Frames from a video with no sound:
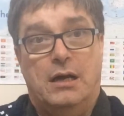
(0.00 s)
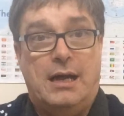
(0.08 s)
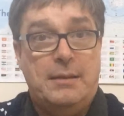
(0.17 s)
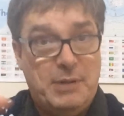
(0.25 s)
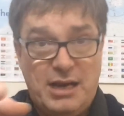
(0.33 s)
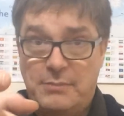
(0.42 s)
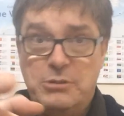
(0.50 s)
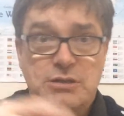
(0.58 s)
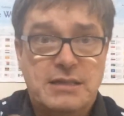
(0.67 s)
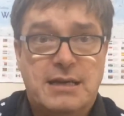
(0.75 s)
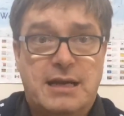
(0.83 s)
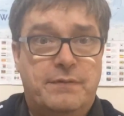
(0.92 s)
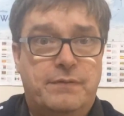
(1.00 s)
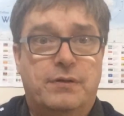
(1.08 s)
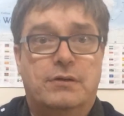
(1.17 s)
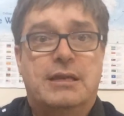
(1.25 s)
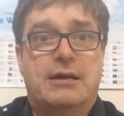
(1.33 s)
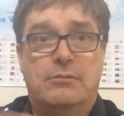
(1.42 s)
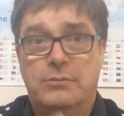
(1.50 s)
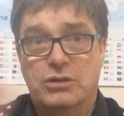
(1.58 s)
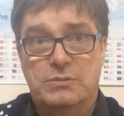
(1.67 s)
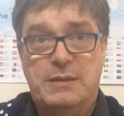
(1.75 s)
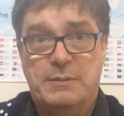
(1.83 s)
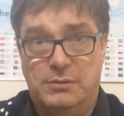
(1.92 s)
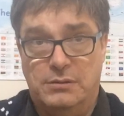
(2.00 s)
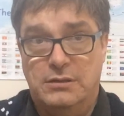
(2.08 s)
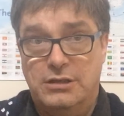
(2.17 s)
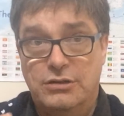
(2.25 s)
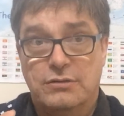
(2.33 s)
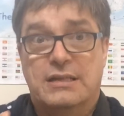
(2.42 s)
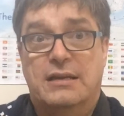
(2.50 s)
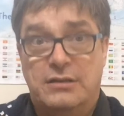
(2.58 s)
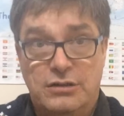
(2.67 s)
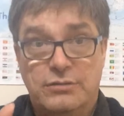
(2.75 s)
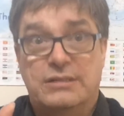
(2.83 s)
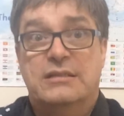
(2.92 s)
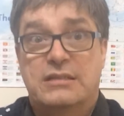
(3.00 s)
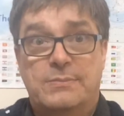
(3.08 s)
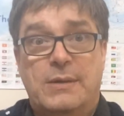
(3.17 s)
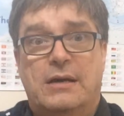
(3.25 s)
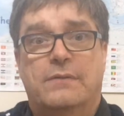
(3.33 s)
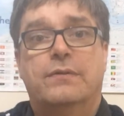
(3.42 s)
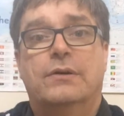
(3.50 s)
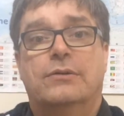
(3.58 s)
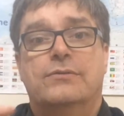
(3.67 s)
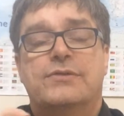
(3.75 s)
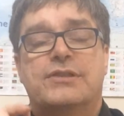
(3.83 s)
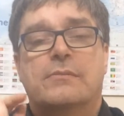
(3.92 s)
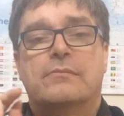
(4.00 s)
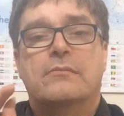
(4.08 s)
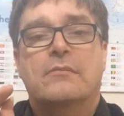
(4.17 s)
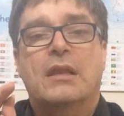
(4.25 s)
I'm using an iPhone now, most people that use it are using smartphones.